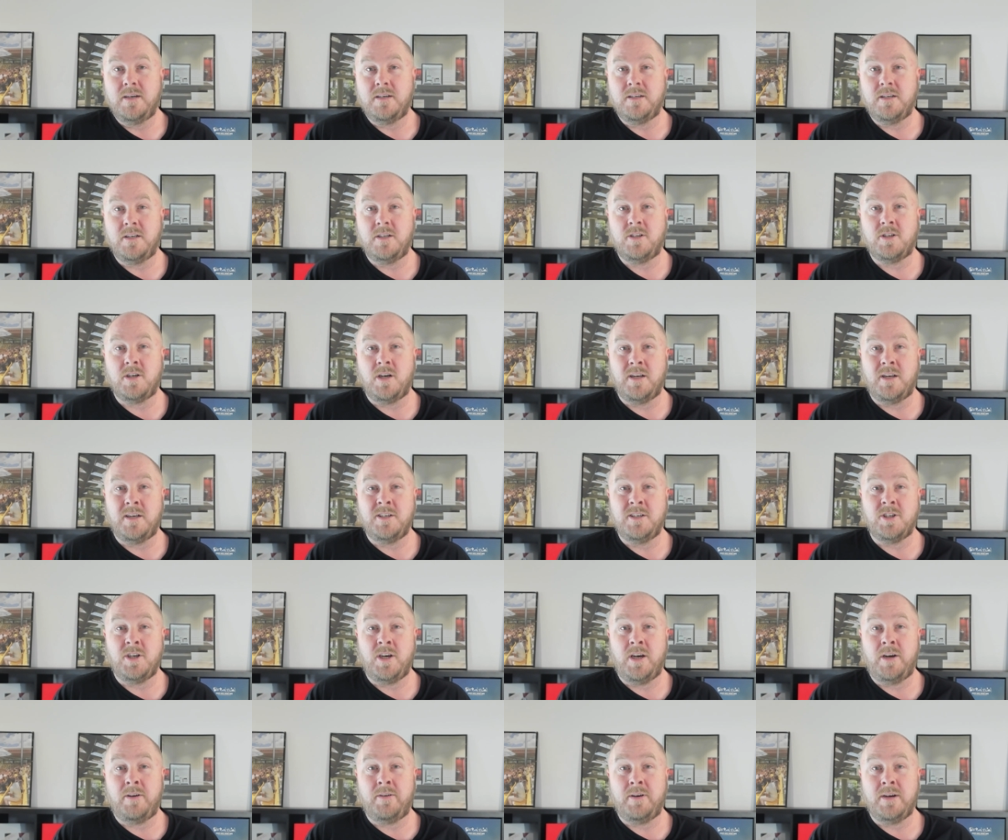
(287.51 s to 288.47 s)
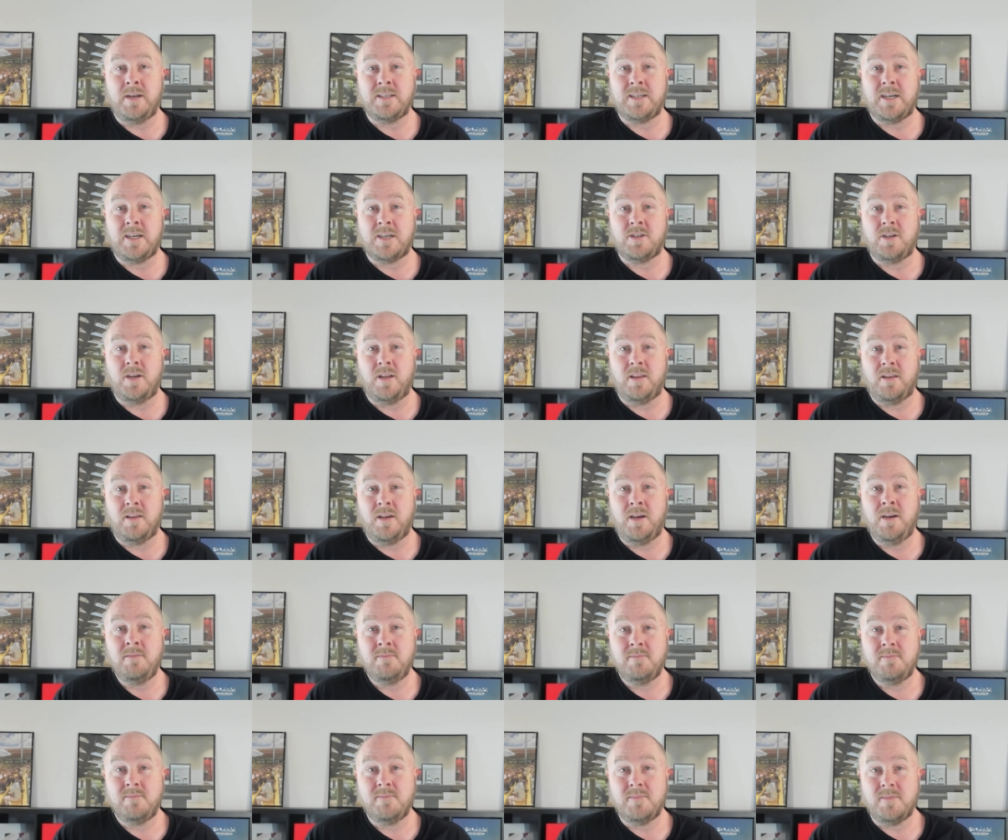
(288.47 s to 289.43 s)
digital engineering is actually a
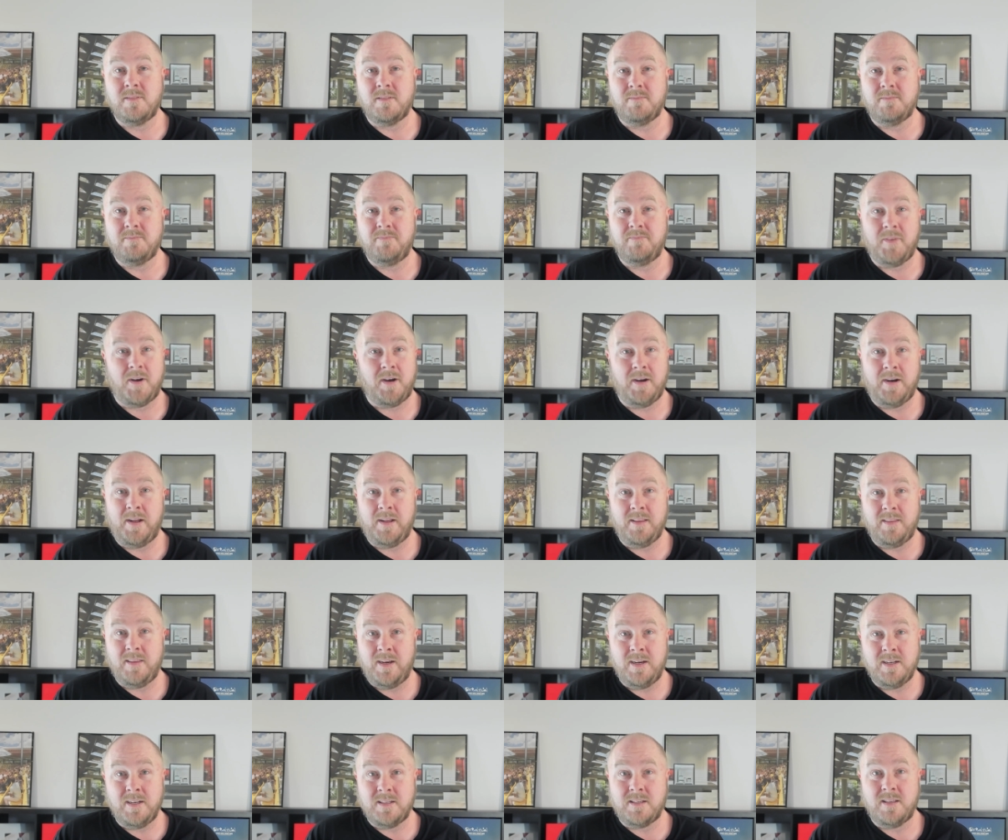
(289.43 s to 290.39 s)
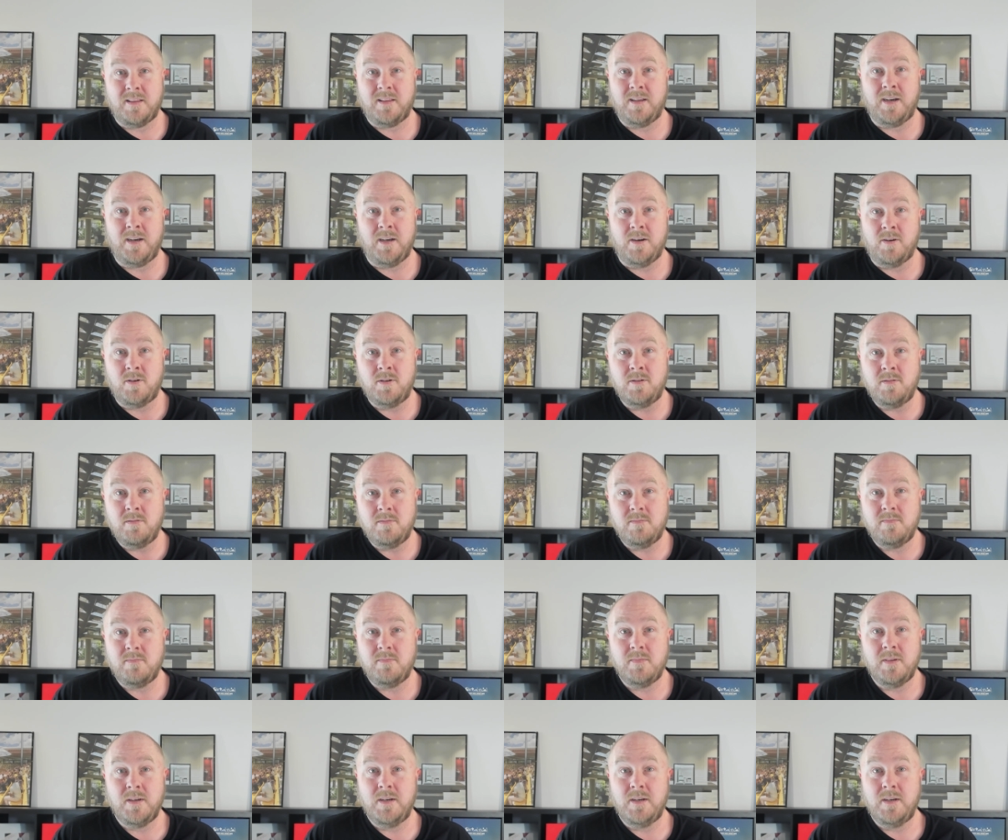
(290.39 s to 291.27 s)
thing. I don't think it's a thing at all.